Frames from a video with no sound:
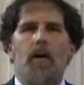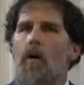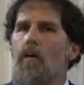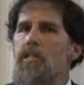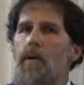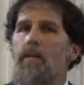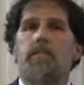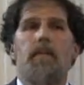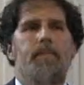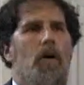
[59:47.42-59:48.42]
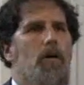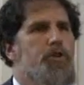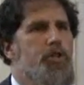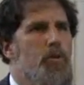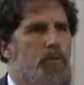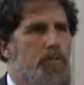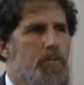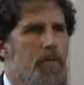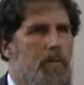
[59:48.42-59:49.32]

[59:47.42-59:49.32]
all Israelis, maybe all Jews.